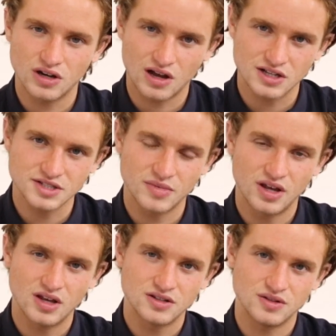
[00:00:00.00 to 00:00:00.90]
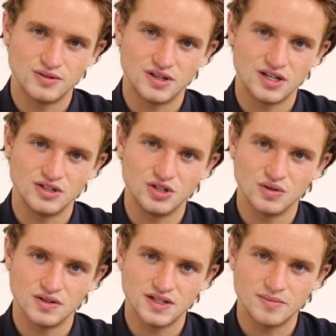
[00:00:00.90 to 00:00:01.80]
clasp to the
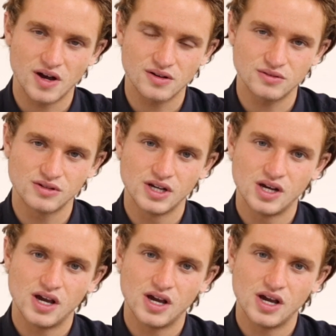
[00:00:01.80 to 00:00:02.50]
newer D-buckle,